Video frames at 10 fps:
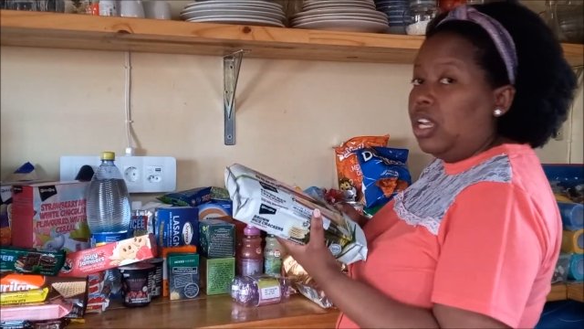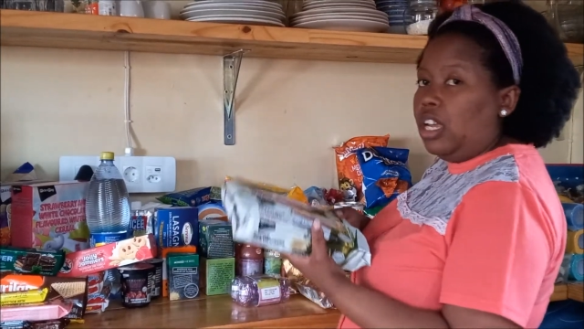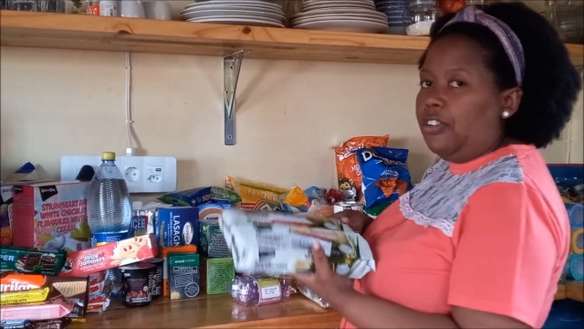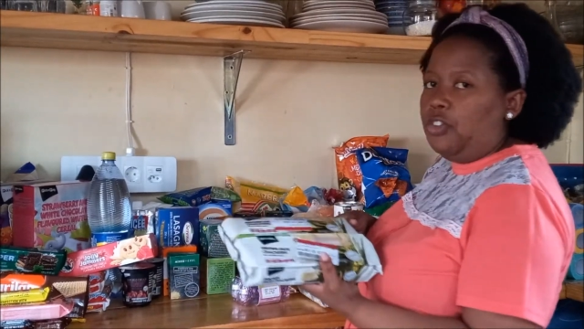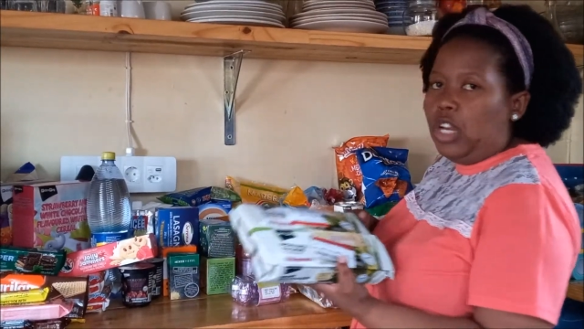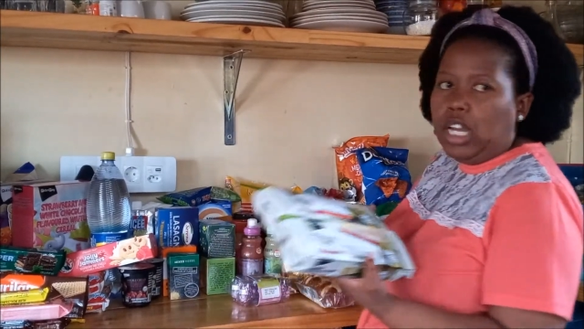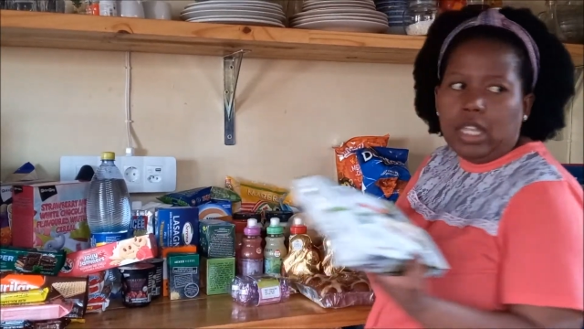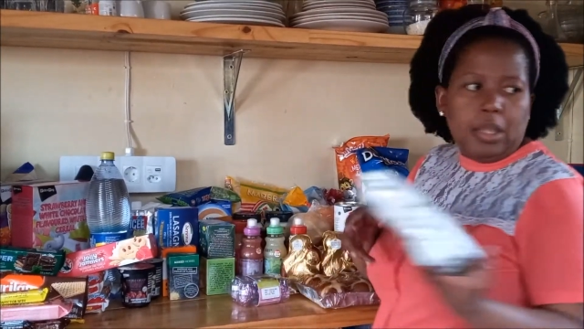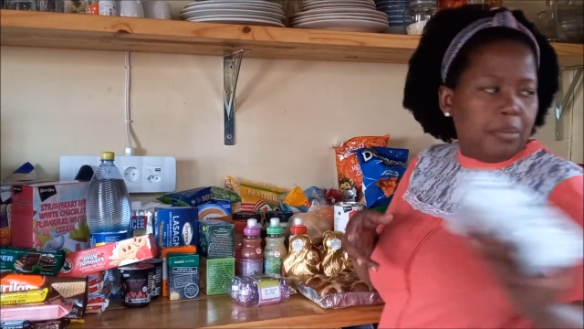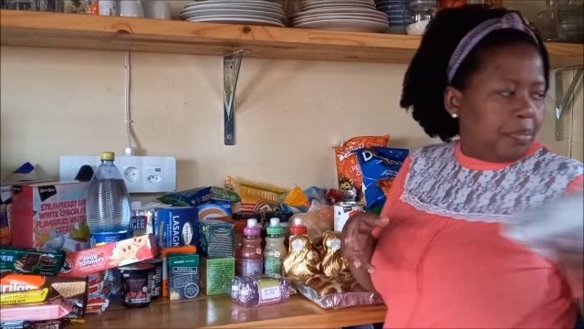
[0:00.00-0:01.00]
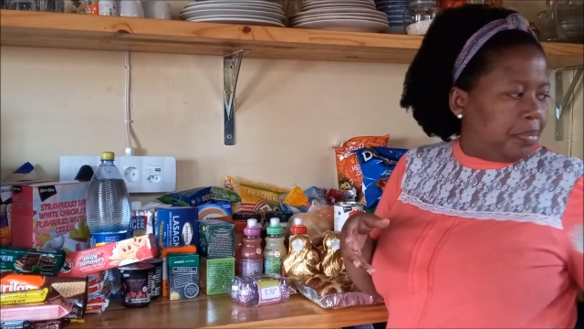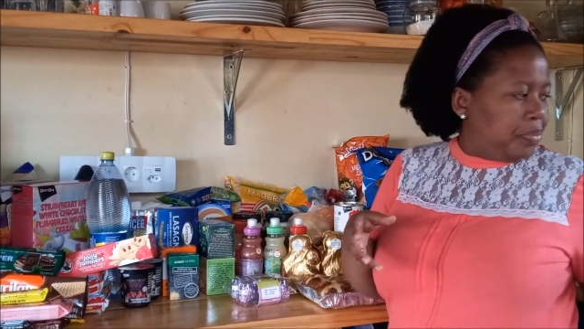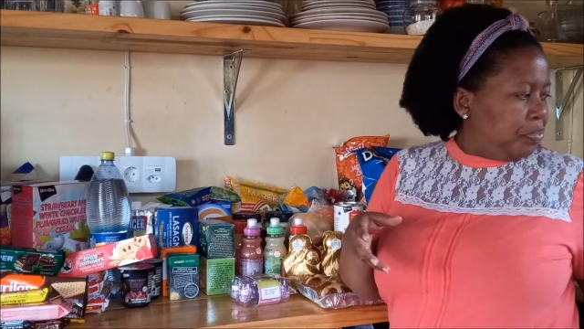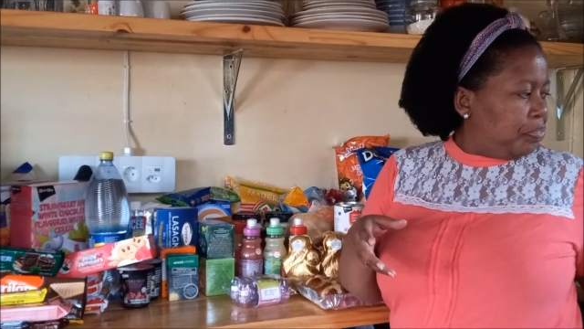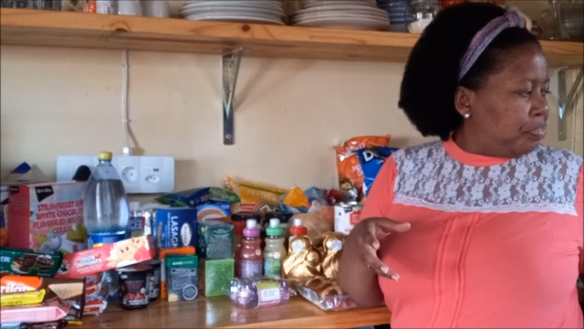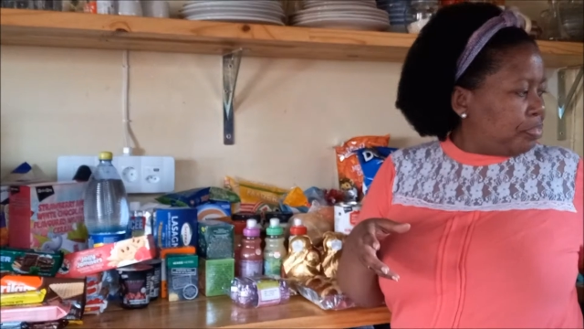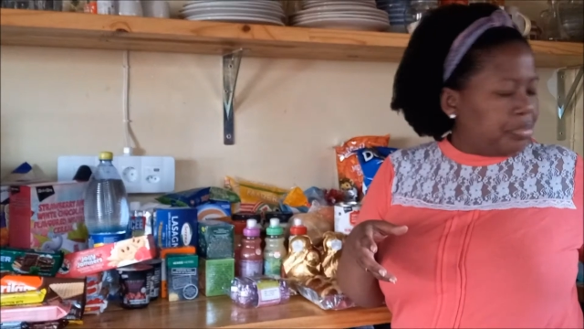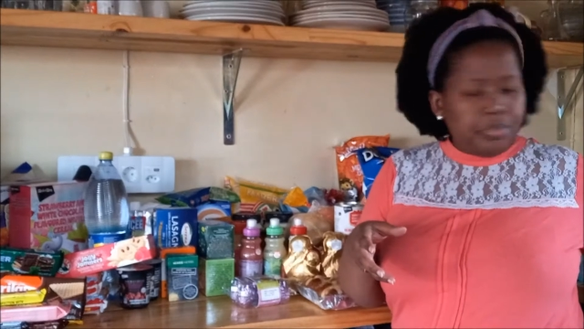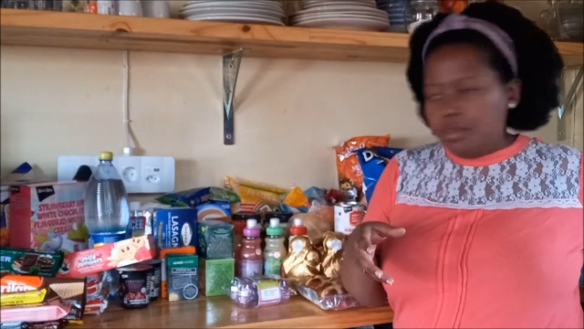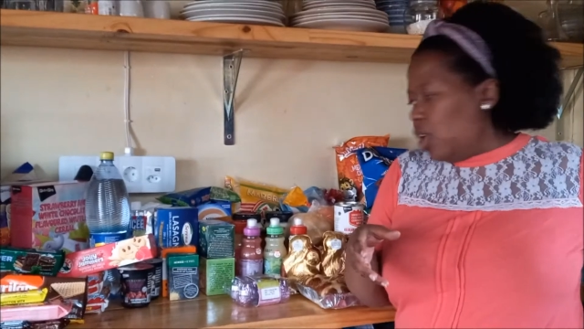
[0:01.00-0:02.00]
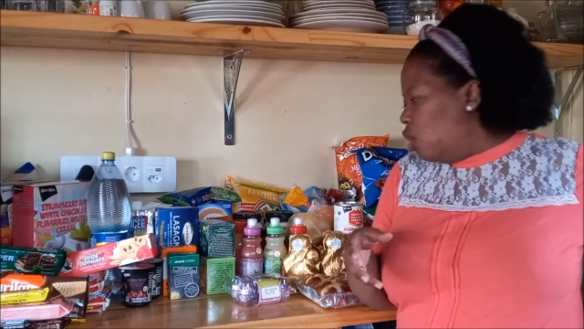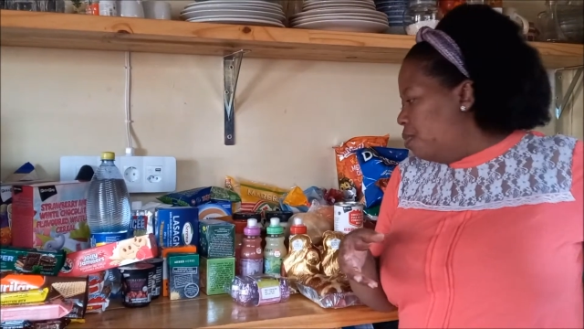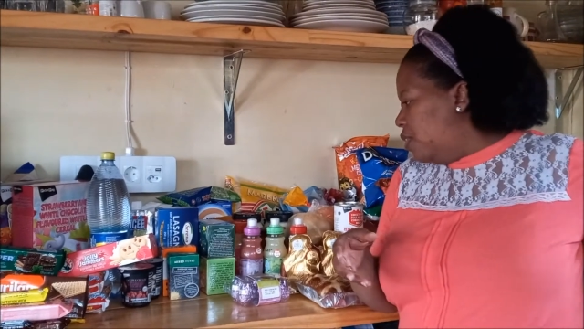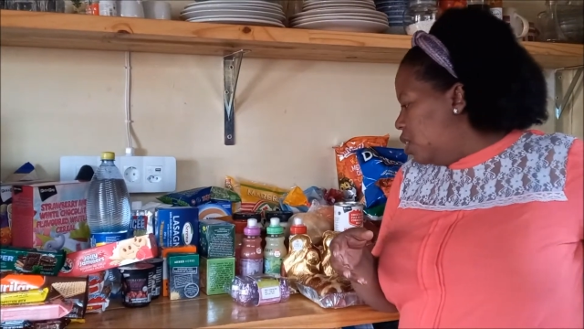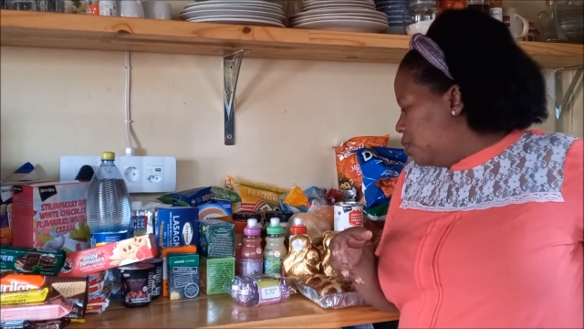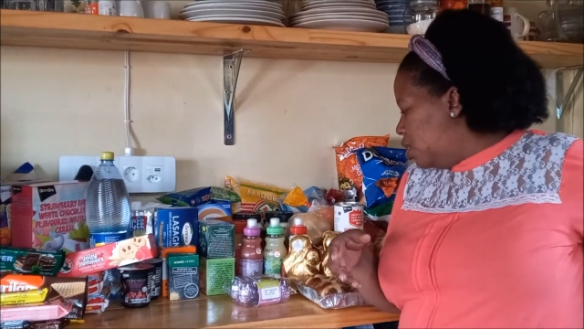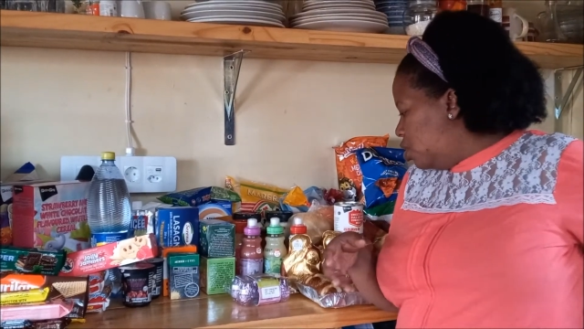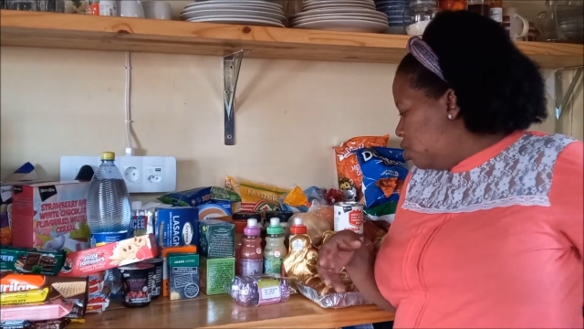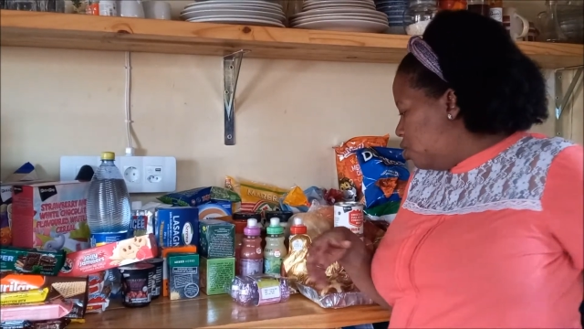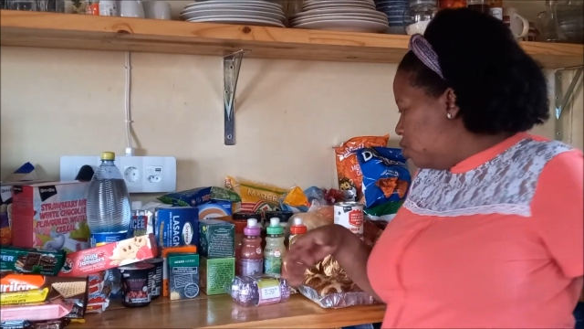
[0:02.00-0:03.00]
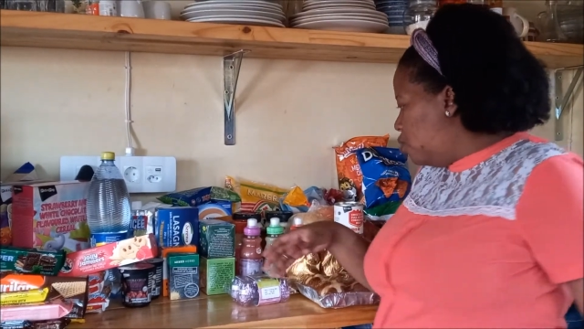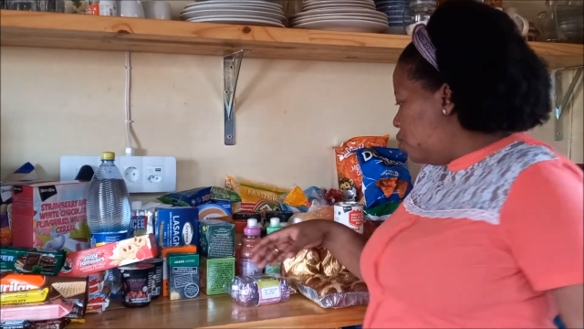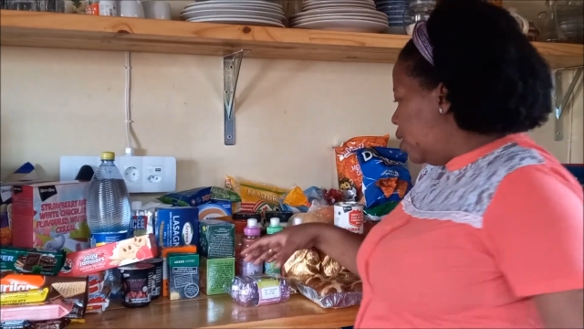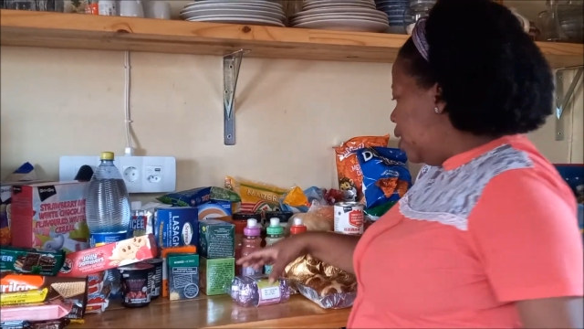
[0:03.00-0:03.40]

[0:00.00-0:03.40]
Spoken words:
if we like them. Hopefully we do.